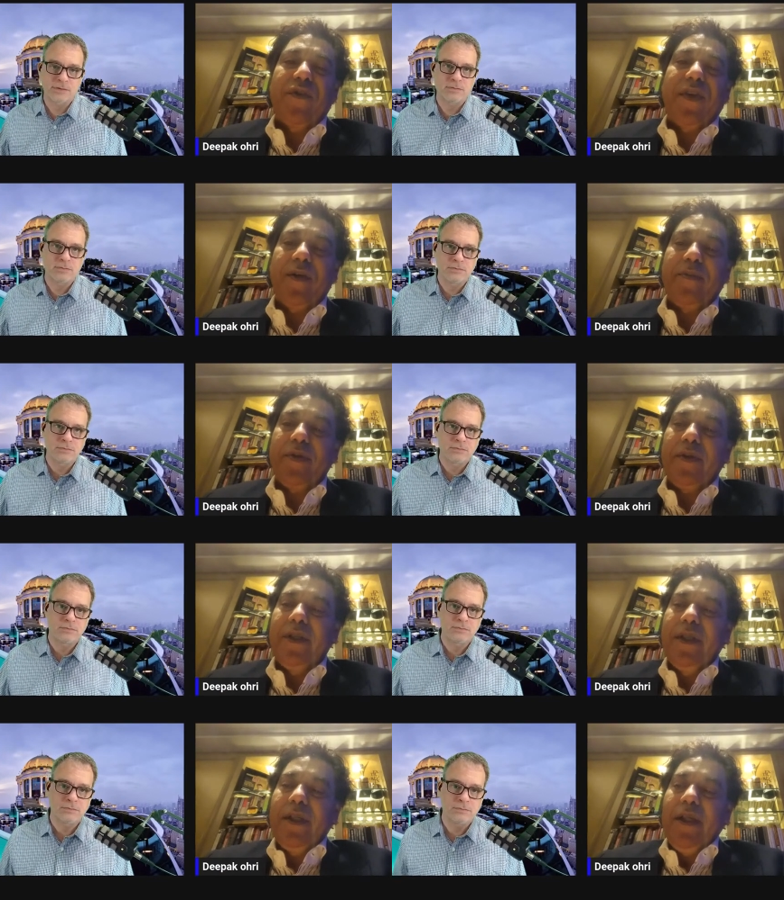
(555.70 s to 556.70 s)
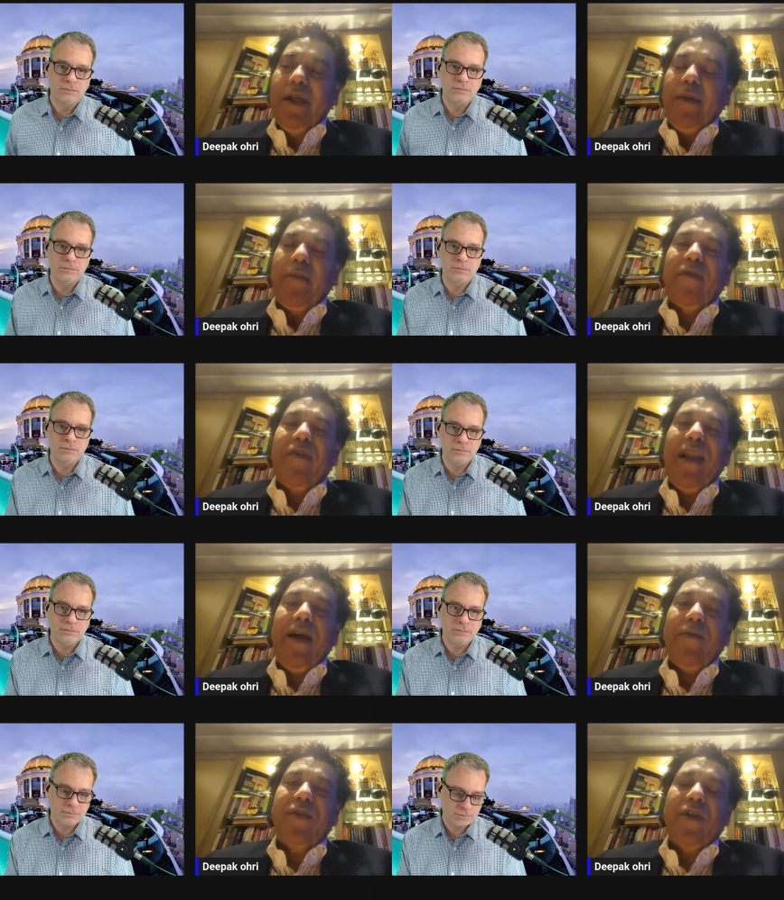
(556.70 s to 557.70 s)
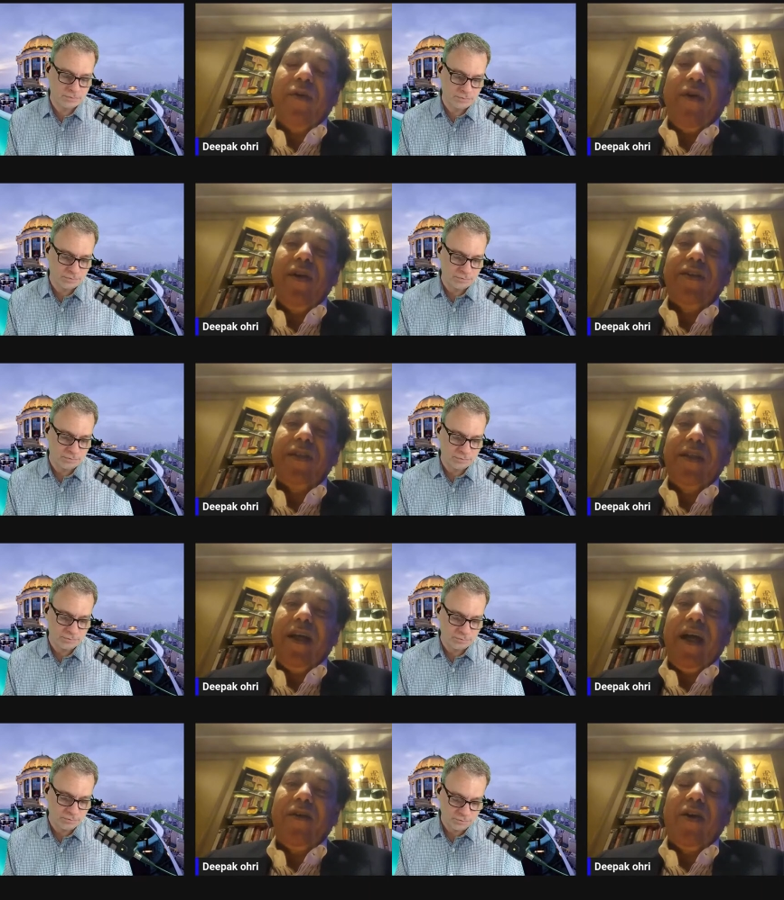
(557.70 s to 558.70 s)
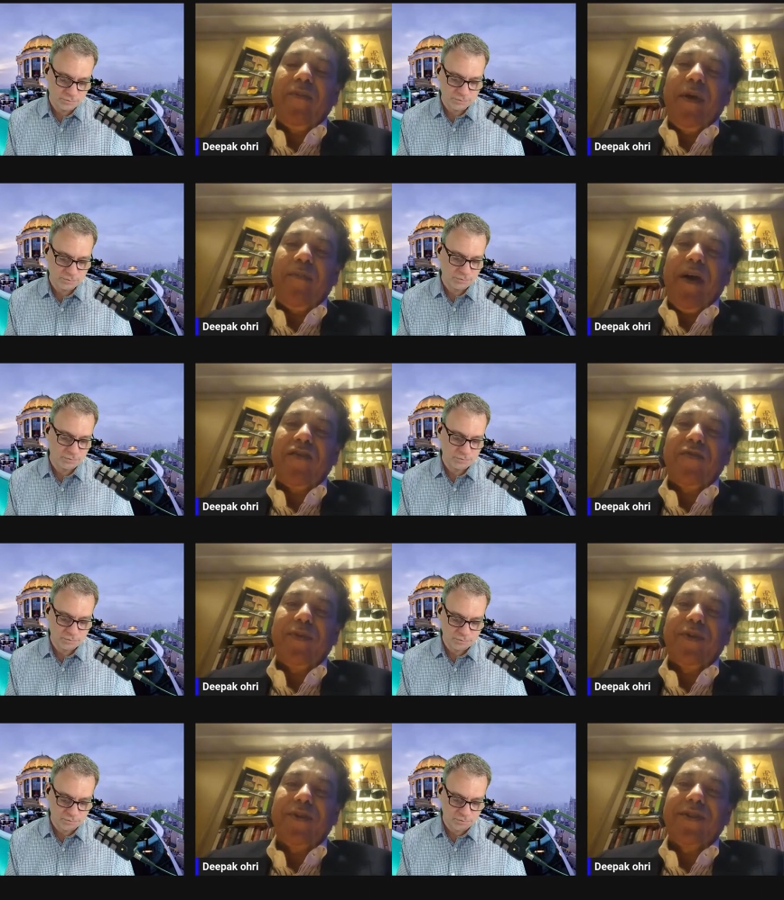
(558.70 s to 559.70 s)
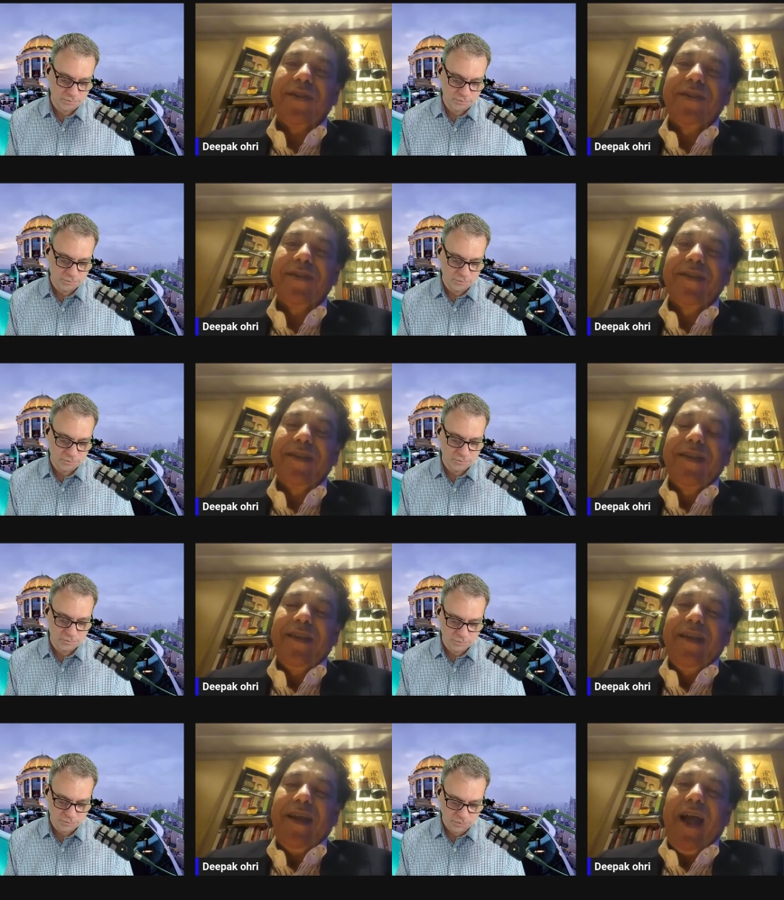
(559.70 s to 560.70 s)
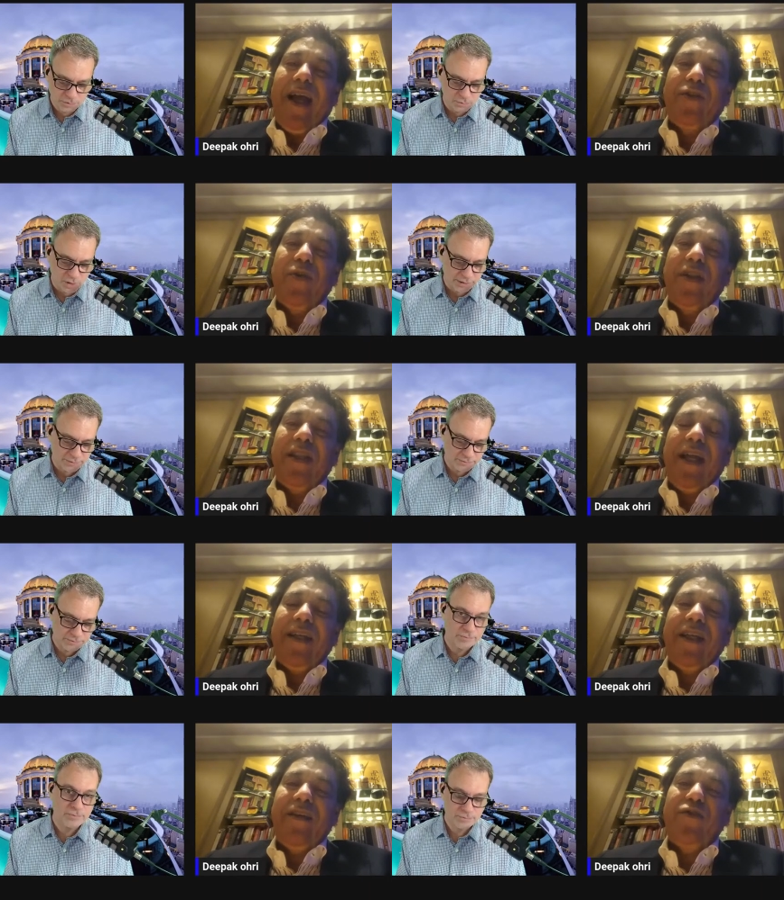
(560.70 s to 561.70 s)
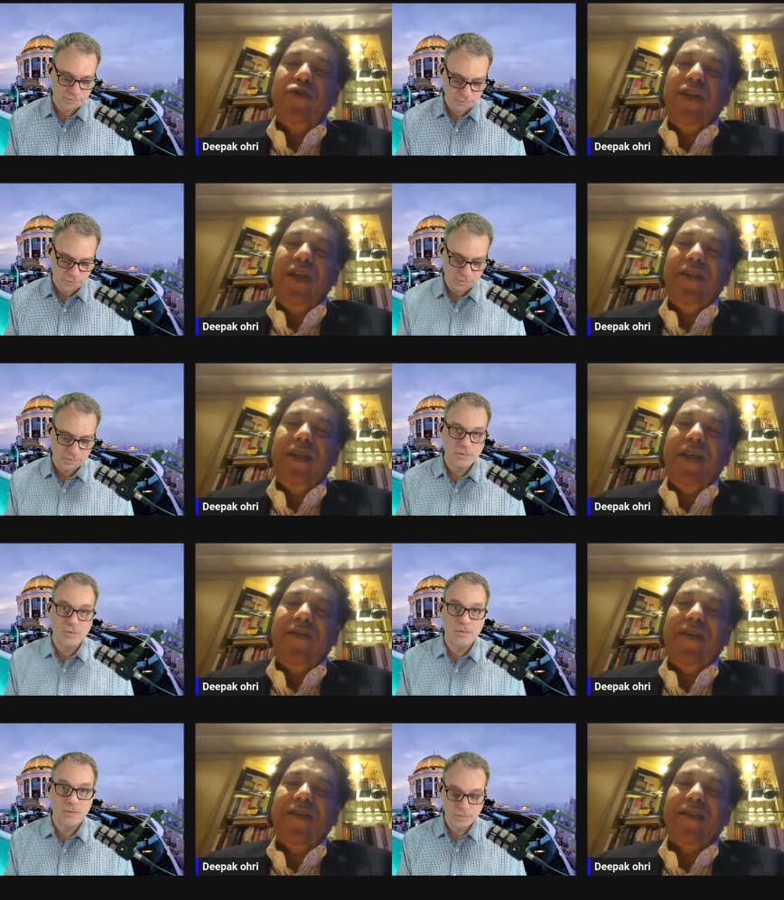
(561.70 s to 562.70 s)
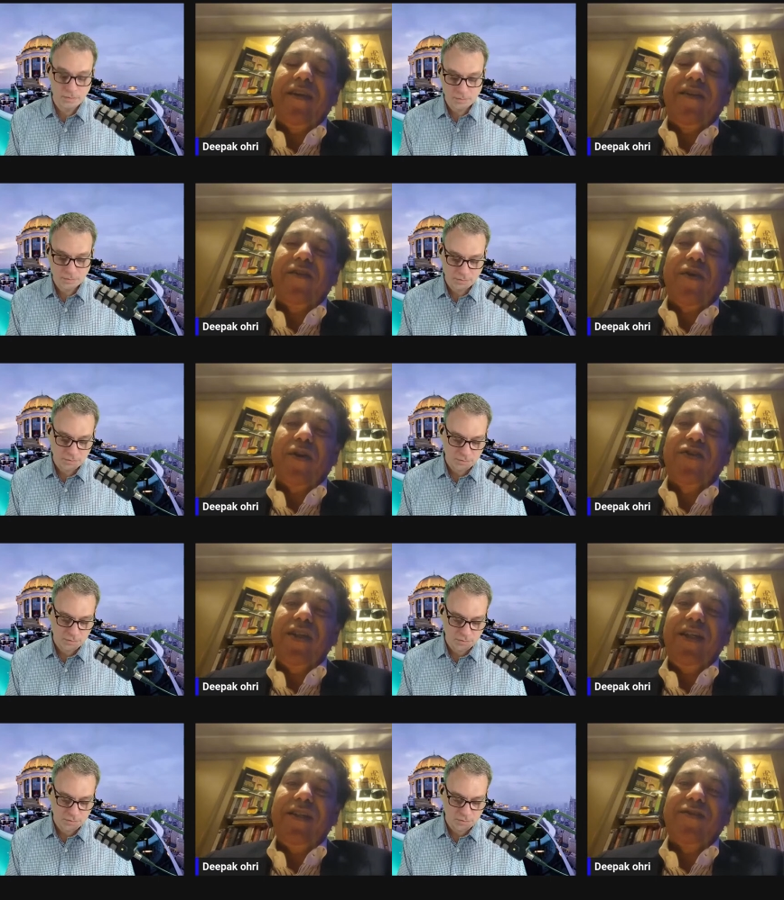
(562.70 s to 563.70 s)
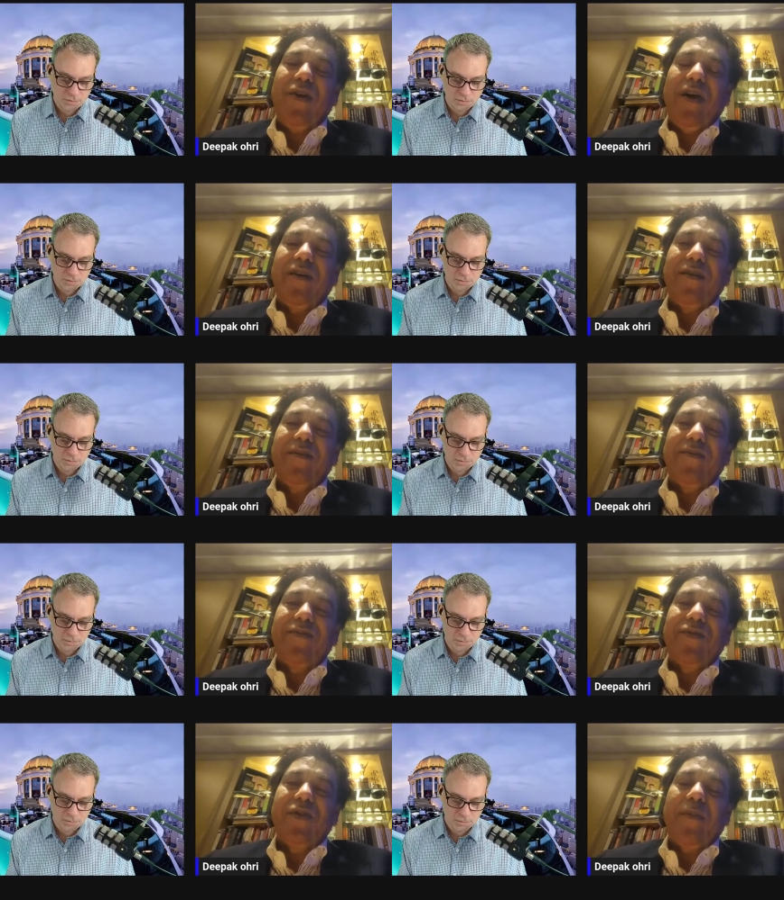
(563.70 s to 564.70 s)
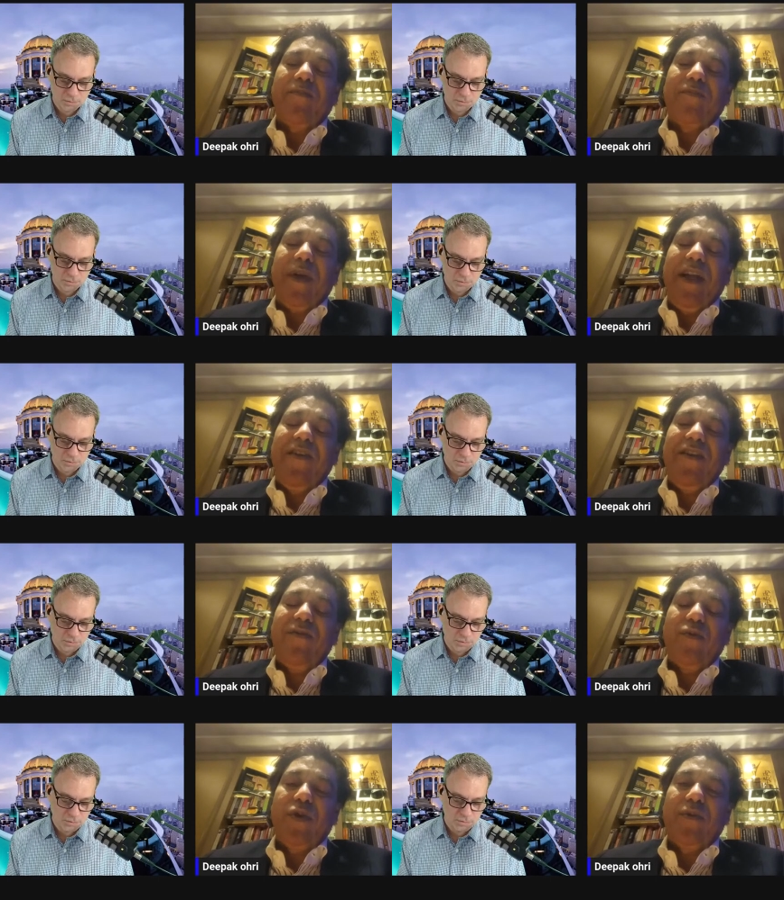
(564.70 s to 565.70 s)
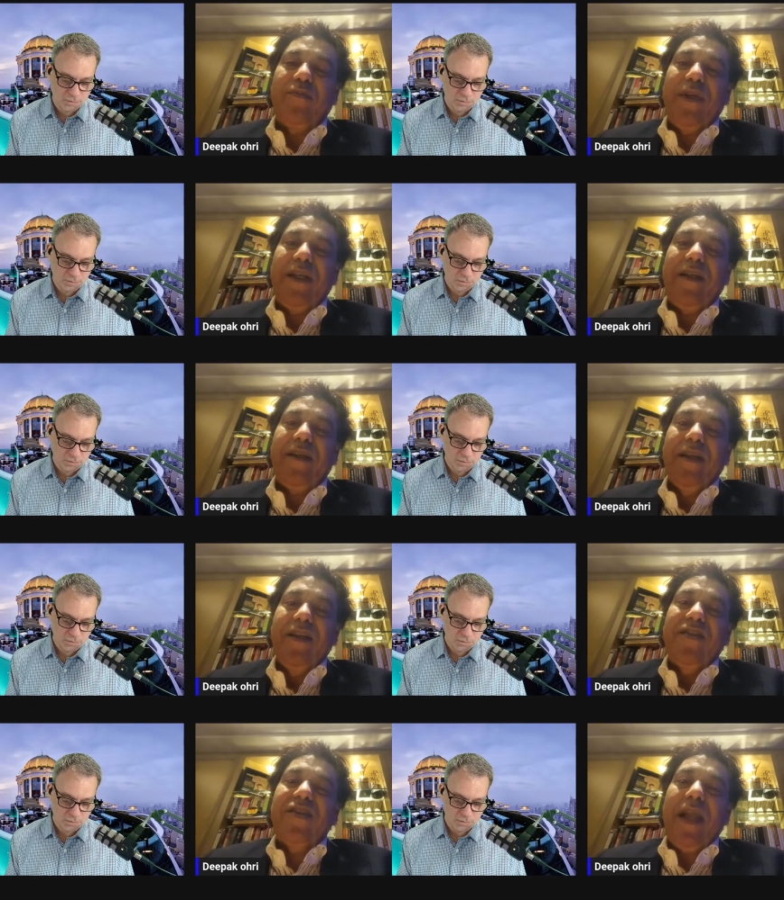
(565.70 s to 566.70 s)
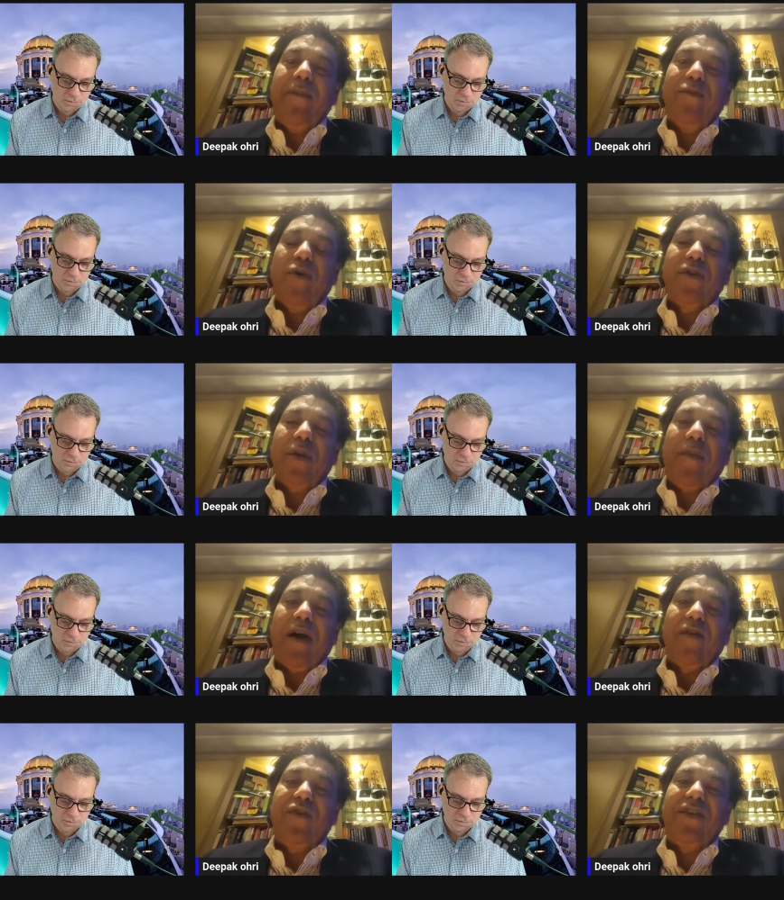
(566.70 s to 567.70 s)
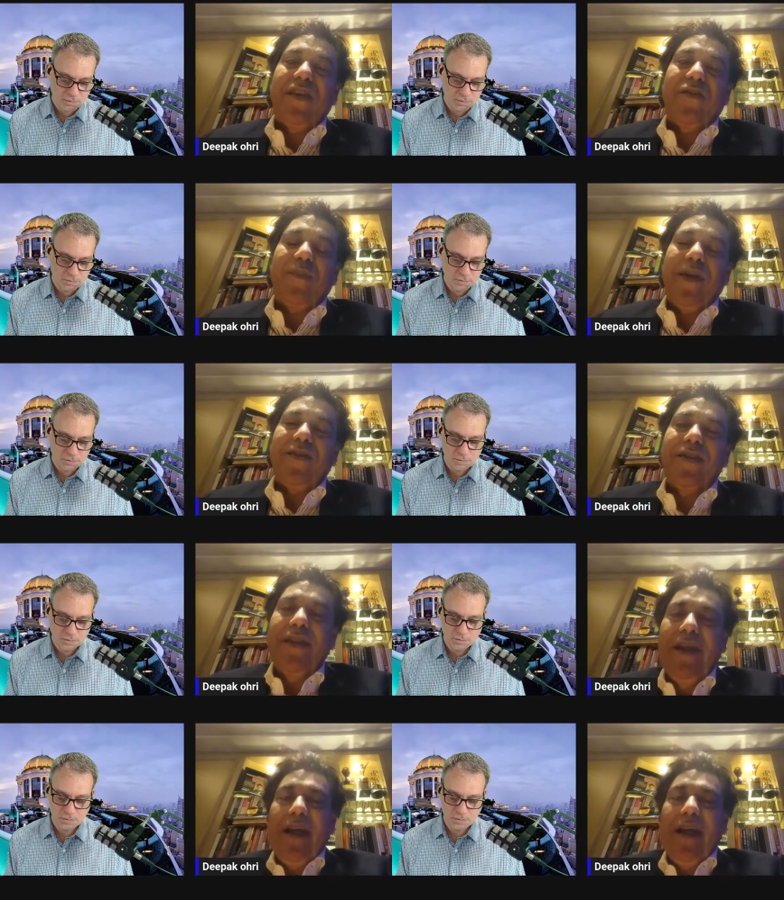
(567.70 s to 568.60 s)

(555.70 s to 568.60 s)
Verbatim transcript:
Speaker 1: to singapore mm-hmm. but while i was in college i got my passport and right. during that day if you change the address the address got changed so, uh, so the address would be stamped on the uh, visas page